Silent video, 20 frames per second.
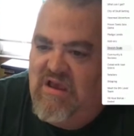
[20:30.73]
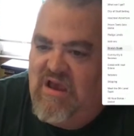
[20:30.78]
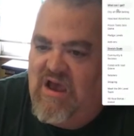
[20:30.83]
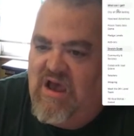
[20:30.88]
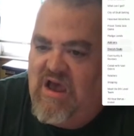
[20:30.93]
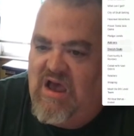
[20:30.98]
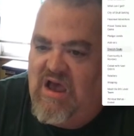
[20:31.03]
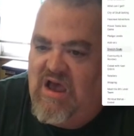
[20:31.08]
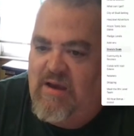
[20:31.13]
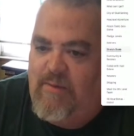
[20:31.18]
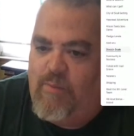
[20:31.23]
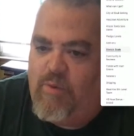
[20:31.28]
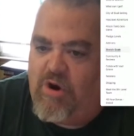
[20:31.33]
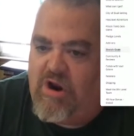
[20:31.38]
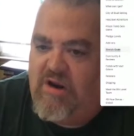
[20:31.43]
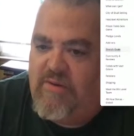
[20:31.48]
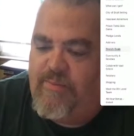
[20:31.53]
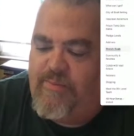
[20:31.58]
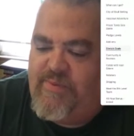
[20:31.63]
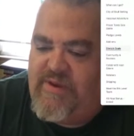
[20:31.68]
We're
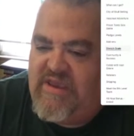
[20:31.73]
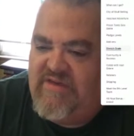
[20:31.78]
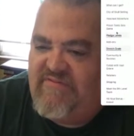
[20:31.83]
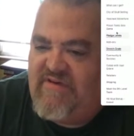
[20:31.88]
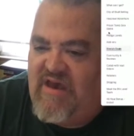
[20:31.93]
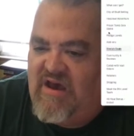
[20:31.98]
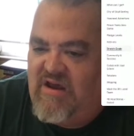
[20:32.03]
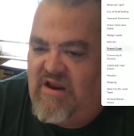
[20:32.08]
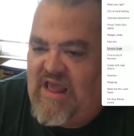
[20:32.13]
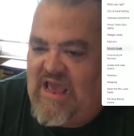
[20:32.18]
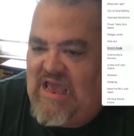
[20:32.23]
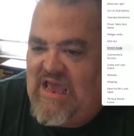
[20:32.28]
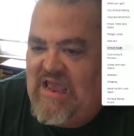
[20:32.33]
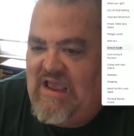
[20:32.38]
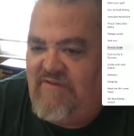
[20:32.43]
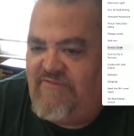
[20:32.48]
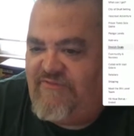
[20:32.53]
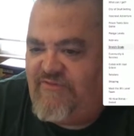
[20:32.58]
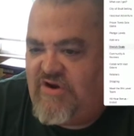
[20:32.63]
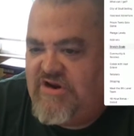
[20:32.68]
going to give out
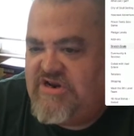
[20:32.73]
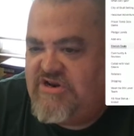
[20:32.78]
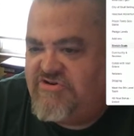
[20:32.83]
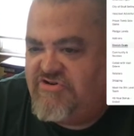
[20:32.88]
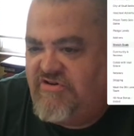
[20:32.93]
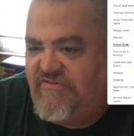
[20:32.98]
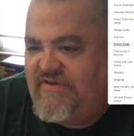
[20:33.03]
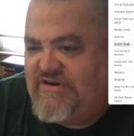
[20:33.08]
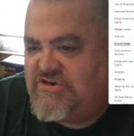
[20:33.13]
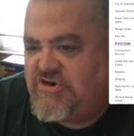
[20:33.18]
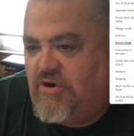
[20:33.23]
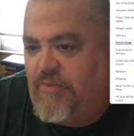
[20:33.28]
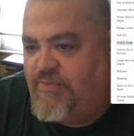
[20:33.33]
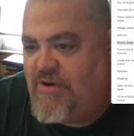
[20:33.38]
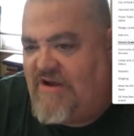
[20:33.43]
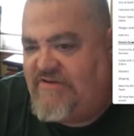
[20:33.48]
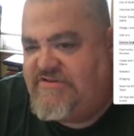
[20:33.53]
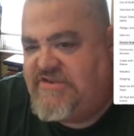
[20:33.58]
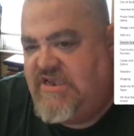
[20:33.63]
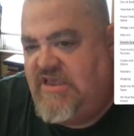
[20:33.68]
a free digital adventure called
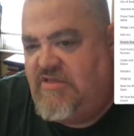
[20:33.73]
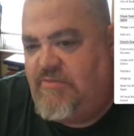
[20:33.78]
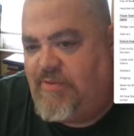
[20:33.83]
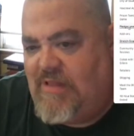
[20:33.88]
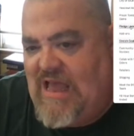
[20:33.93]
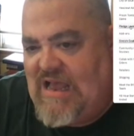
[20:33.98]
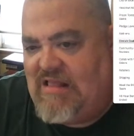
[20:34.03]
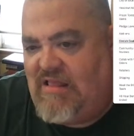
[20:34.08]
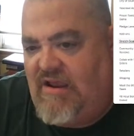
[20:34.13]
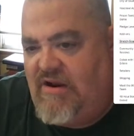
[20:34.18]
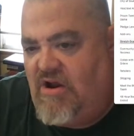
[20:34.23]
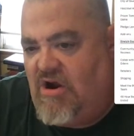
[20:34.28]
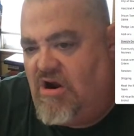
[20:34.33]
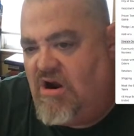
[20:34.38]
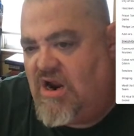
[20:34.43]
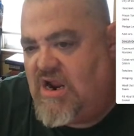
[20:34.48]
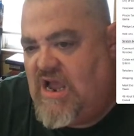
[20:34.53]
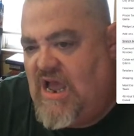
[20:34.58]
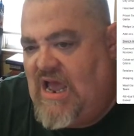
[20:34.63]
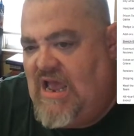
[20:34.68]
Prophecy of the Blacklight
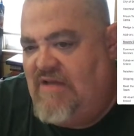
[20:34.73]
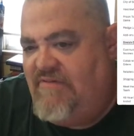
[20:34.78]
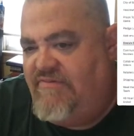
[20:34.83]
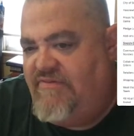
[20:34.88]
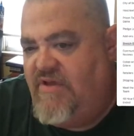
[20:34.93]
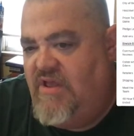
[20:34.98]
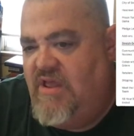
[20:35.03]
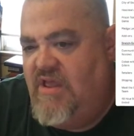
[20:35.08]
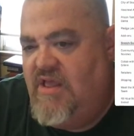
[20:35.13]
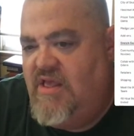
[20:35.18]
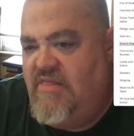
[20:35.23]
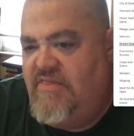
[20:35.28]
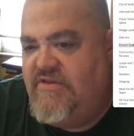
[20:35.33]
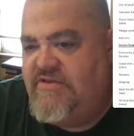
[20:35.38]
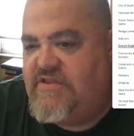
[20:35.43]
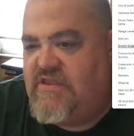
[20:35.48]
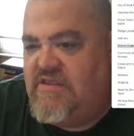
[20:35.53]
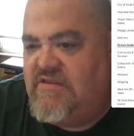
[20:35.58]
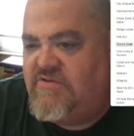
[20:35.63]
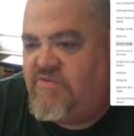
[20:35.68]
Archive.
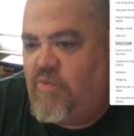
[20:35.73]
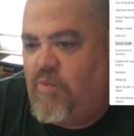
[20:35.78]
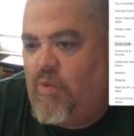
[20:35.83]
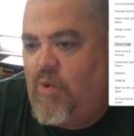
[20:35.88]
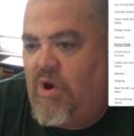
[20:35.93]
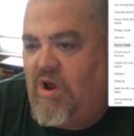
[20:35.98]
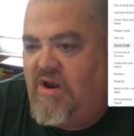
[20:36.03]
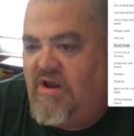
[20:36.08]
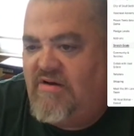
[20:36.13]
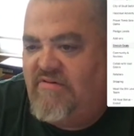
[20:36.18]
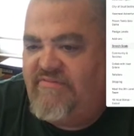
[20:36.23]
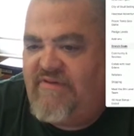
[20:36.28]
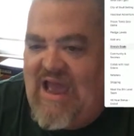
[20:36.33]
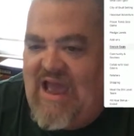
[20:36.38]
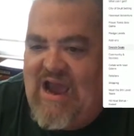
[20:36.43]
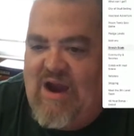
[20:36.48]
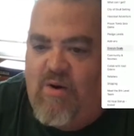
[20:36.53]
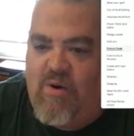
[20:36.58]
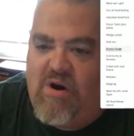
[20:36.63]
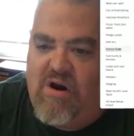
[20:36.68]
This is one of
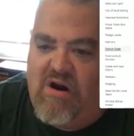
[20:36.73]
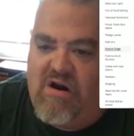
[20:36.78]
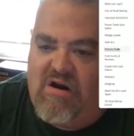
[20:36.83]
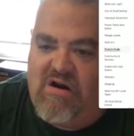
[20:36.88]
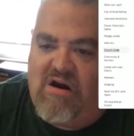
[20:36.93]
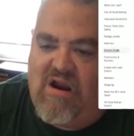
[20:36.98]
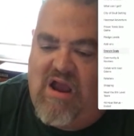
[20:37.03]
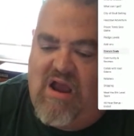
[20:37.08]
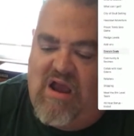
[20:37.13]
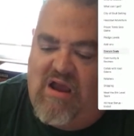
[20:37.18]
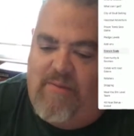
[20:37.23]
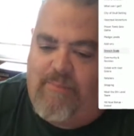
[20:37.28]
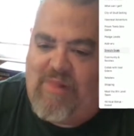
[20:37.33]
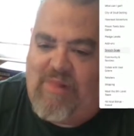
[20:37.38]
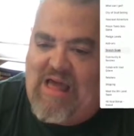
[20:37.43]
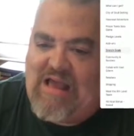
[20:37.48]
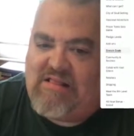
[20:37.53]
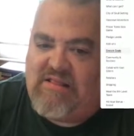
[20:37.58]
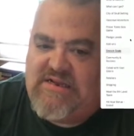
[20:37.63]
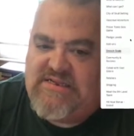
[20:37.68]
our
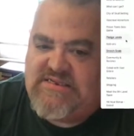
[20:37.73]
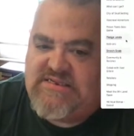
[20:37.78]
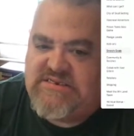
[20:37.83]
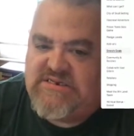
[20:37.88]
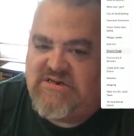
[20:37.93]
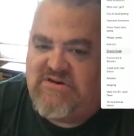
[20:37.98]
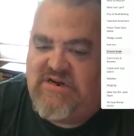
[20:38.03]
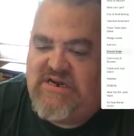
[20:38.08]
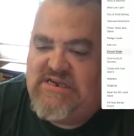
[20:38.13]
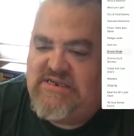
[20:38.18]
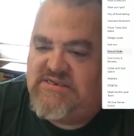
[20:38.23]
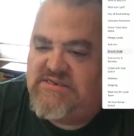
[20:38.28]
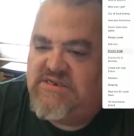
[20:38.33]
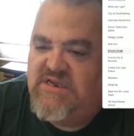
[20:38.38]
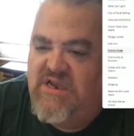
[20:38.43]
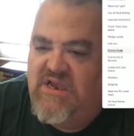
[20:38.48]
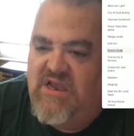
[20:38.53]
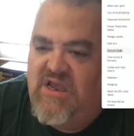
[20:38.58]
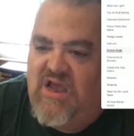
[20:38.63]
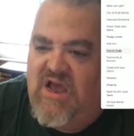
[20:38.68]
Blacklight series
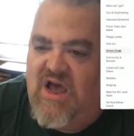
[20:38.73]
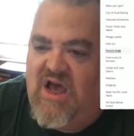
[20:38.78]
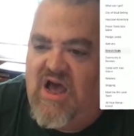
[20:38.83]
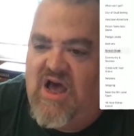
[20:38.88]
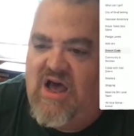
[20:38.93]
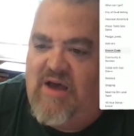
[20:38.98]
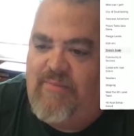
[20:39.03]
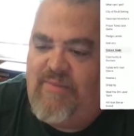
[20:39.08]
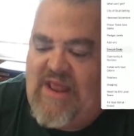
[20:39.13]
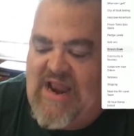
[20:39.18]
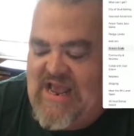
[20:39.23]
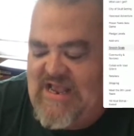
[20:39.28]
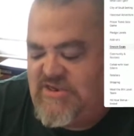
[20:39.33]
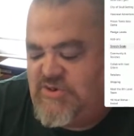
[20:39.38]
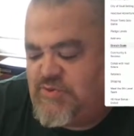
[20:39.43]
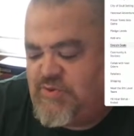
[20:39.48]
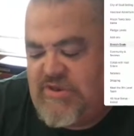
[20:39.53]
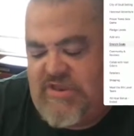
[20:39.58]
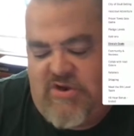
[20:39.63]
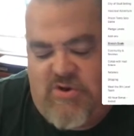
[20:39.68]
that
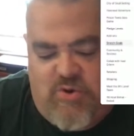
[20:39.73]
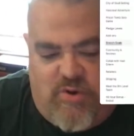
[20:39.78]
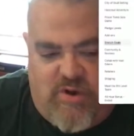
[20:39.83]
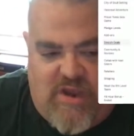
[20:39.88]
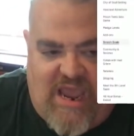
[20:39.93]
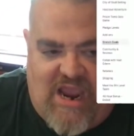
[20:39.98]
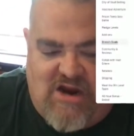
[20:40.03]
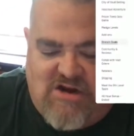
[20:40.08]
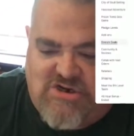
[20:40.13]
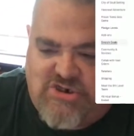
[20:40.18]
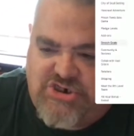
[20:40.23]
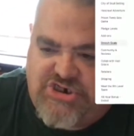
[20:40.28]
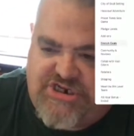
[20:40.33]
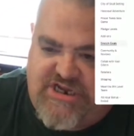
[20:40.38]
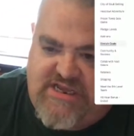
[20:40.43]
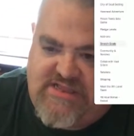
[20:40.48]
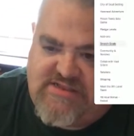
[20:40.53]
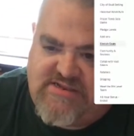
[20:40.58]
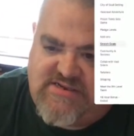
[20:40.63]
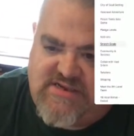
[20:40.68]
has really cool character
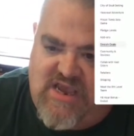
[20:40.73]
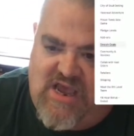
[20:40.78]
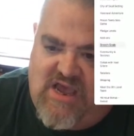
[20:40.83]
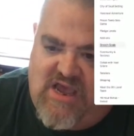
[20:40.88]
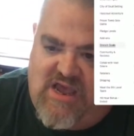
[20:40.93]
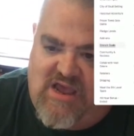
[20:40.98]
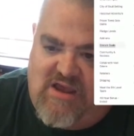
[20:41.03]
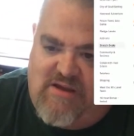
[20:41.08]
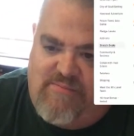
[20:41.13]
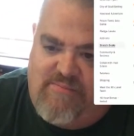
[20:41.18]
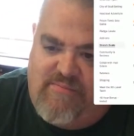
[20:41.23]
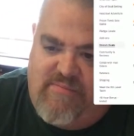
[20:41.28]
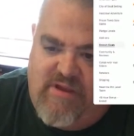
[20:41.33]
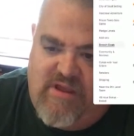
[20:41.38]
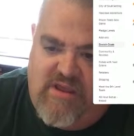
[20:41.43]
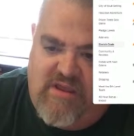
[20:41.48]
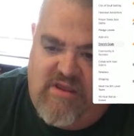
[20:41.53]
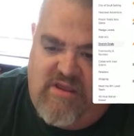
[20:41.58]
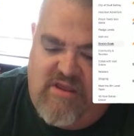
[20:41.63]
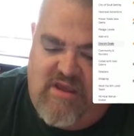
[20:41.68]
sheets. So
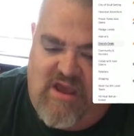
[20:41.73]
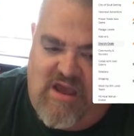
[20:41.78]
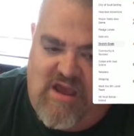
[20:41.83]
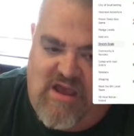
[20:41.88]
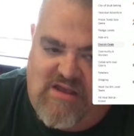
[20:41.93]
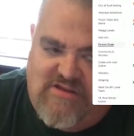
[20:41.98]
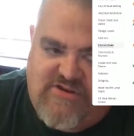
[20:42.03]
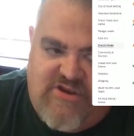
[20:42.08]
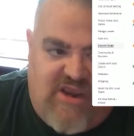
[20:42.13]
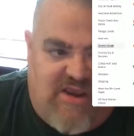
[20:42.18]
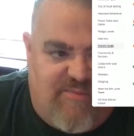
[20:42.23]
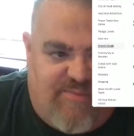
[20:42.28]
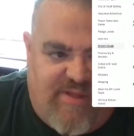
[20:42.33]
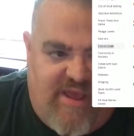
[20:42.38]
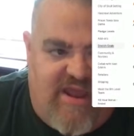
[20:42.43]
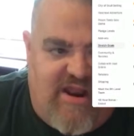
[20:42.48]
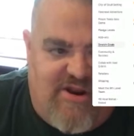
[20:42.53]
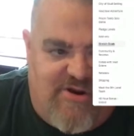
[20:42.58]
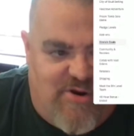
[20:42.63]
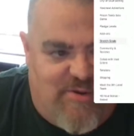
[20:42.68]
you can
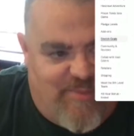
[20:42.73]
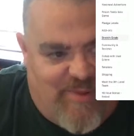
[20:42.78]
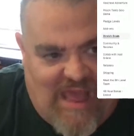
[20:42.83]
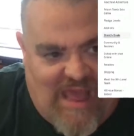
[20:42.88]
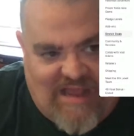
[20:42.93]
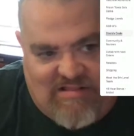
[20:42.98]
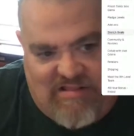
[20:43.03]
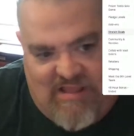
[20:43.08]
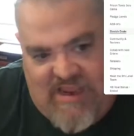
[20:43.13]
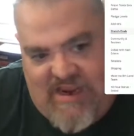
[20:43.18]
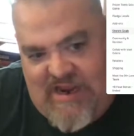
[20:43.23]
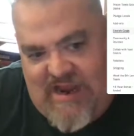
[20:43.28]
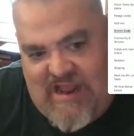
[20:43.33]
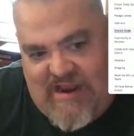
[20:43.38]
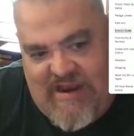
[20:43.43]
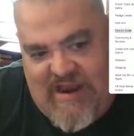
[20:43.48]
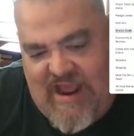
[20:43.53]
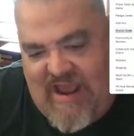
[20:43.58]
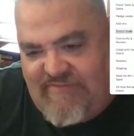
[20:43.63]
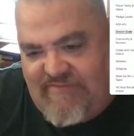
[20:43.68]
play it under a blacklight
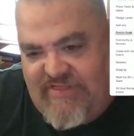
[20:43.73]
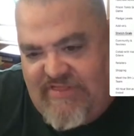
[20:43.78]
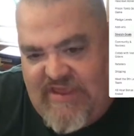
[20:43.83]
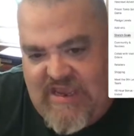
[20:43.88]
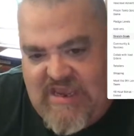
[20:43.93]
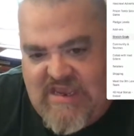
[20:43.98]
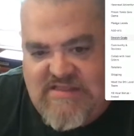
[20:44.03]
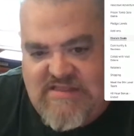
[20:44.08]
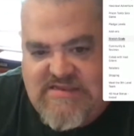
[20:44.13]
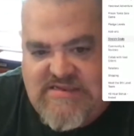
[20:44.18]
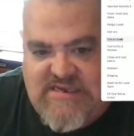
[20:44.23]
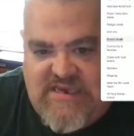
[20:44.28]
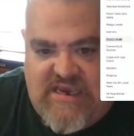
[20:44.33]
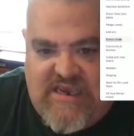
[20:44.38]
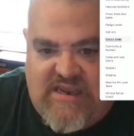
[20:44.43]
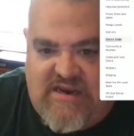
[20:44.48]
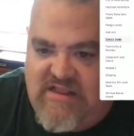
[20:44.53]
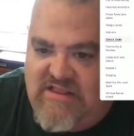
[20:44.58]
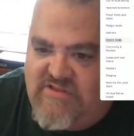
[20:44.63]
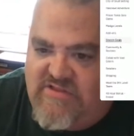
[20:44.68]
and everything you can
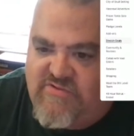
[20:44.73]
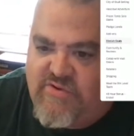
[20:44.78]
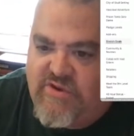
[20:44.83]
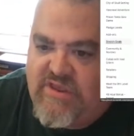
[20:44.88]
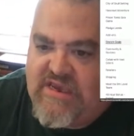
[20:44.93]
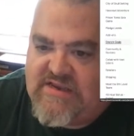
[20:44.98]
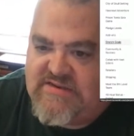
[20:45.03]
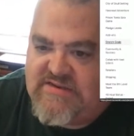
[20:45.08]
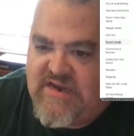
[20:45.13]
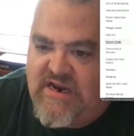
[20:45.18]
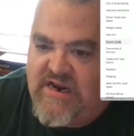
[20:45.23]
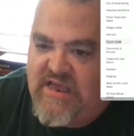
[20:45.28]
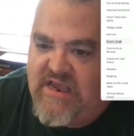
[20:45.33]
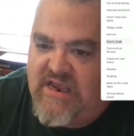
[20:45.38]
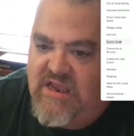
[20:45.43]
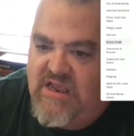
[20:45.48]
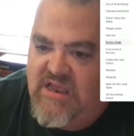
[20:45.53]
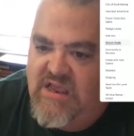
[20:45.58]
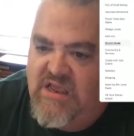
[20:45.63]
see, and it's really exciting.